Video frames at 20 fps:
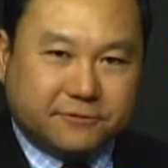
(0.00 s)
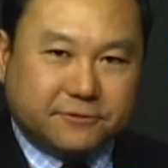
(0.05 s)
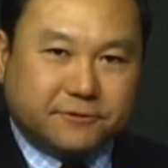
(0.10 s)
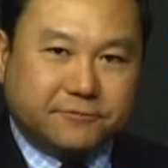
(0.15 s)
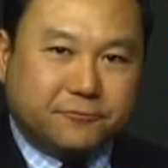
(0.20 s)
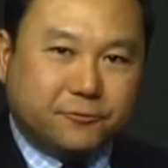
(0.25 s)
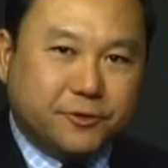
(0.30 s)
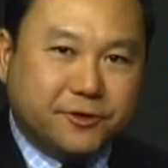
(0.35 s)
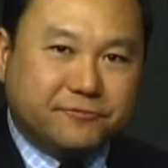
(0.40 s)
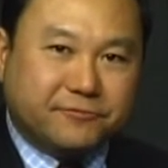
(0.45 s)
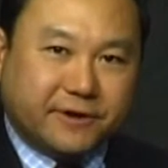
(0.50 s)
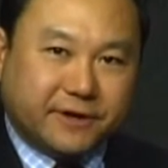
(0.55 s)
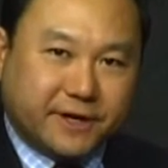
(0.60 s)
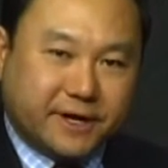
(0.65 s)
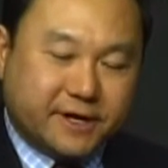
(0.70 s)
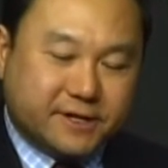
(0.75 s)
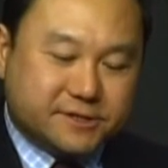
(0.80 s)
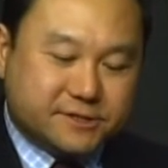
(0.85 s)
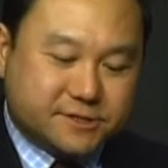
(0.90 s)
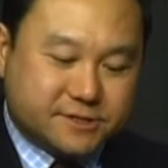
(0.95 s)
the
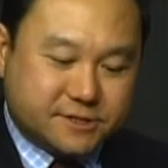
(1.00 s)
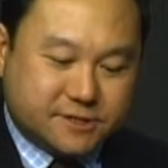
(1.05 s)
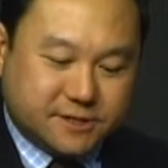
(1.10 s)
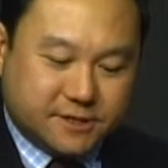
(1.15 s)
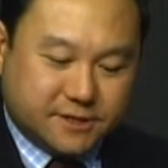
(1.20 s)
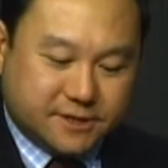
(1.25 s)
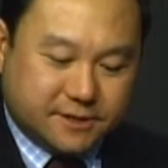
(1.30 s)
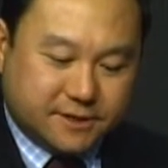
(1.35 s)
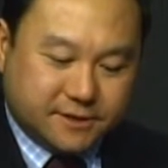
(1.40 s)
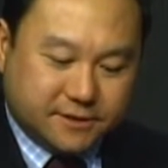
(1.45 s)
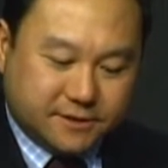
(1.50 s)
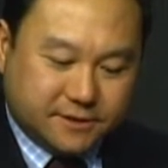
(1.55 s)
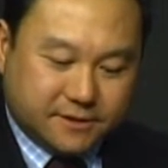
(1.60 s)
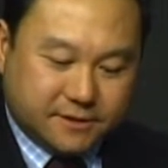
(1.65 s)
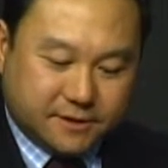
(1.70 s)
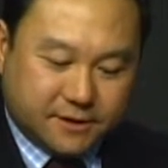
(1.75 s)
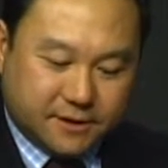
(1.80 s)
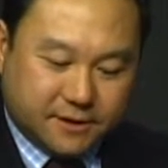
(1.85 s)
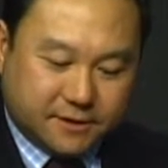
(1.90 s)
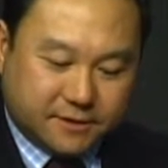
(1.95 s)
refinance,
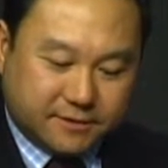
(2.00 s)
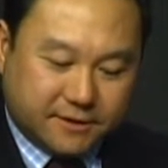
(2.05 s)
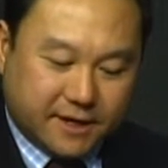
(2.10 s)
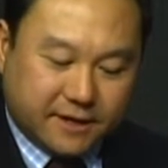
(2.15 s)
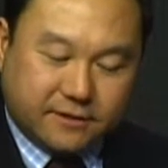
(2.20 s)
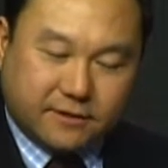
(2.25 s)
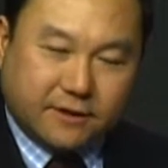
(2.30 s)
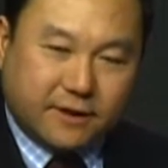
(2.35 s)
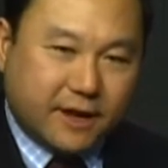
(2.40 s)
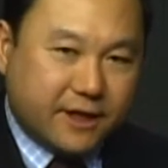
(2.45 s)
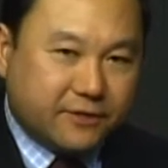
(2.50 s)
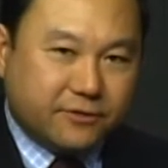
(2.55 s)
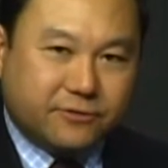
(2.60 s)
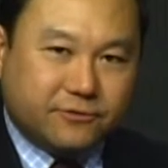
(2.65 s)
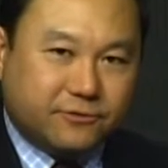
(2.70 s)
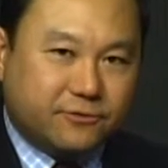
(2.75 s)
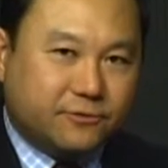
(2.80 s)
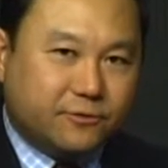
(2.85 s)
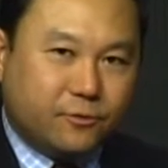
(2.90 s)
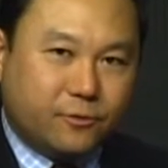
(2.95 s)
then the
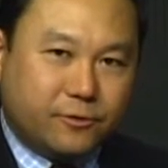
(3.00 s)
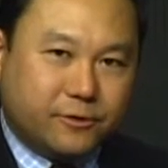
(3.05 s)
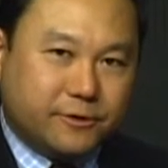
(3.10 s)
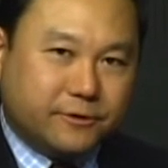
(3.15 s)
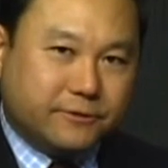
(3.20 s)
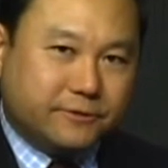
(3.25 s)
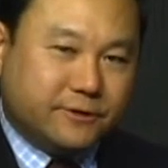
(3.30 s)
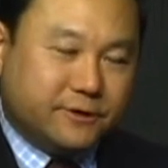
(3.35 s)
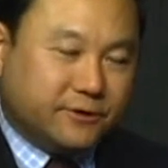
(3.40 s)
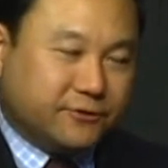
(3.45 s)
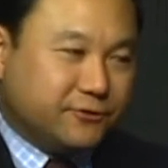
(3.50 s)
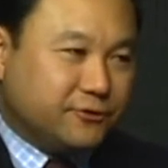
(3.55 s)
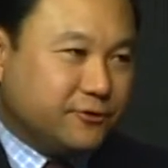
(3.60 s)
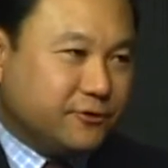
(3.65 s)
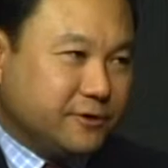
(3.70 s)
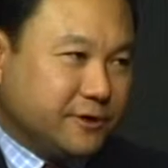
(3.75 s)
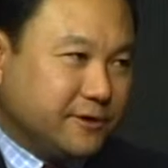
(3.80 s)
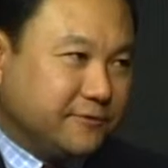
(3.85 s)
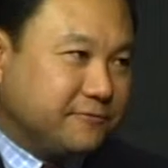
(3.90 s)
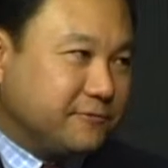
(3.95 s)
lender or the
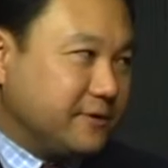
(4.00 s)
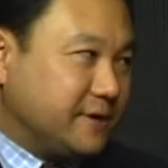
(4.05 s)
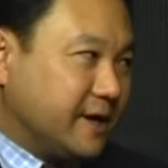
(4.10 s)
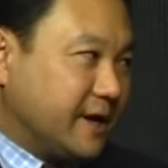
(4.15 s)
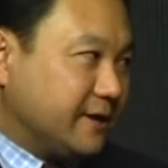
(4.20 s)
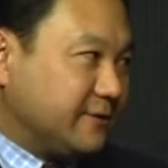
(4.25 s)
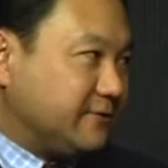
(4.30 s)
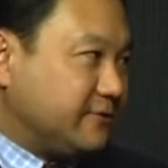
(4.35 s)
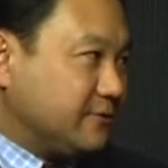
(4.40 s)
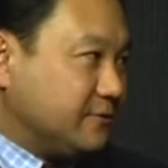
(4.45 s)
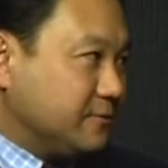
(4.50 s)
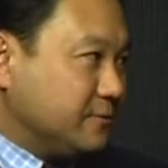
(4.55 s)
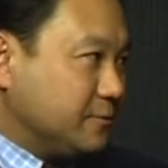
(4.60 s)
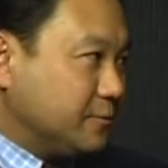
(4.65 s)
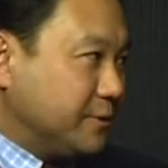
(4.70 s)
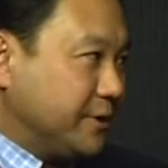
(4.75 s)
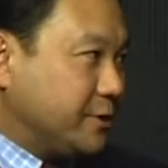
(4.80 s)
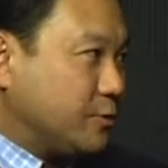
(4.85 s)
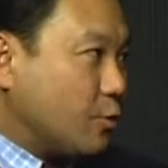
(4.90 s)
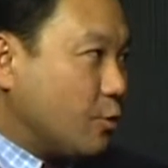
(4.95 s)
attorney forgot to
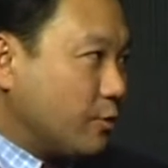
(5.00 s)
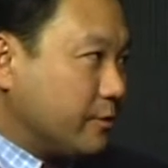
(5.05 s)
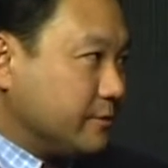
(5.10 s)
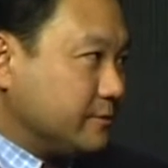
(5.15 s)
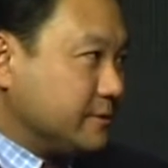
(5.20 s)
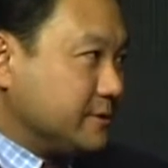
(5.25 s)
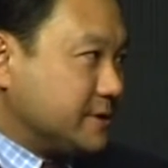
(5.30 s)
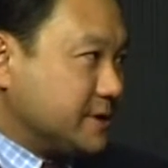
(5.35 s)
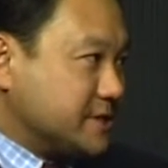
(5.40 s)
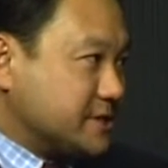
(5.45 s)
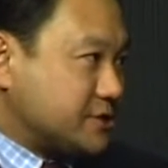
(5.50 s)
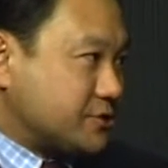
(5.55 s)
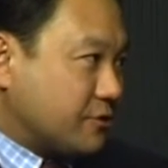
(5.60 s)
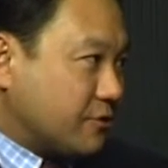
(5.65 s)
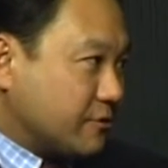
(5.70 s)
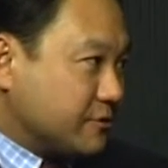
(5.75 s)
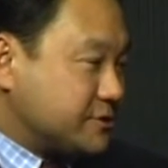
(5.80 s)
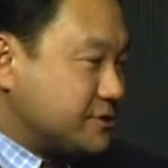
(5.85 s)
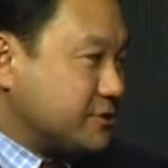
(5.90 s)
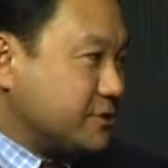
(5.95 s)
record the
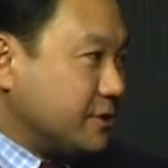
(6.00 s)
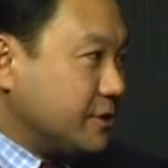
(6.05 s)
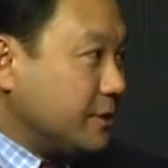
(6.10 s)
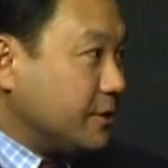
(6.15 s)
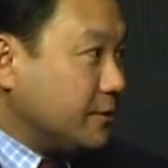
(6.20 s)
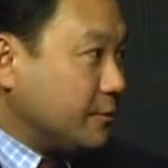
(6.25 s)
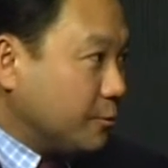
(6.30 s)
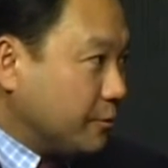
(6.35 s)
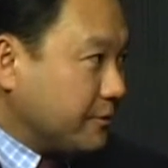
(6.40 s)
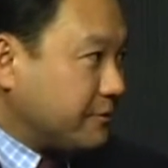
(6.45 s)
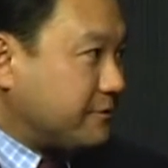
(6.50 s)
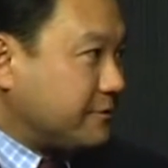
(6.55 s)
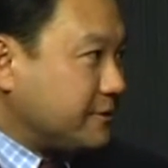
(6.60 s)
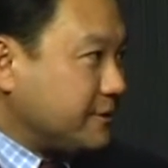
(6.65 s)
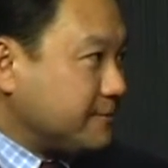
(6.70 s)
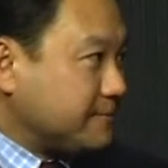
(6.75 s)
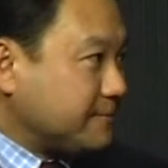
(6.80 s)
discharge with